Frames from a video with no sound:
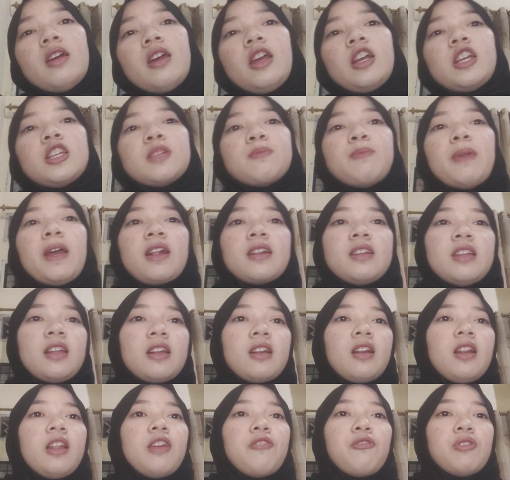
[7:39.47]
expected
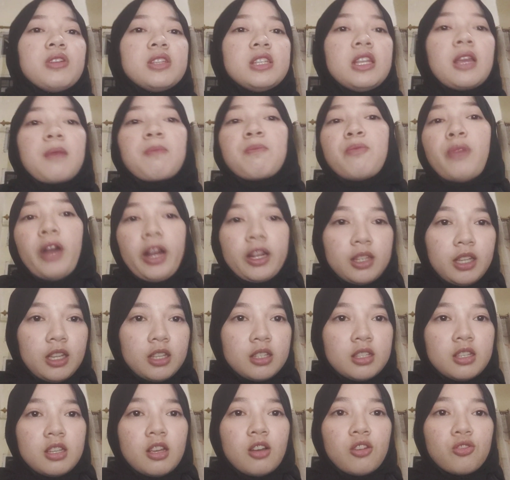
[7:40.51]
linguistic
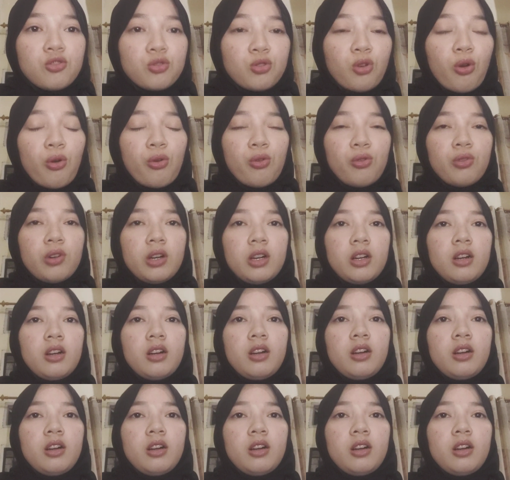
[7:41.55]
practice. So,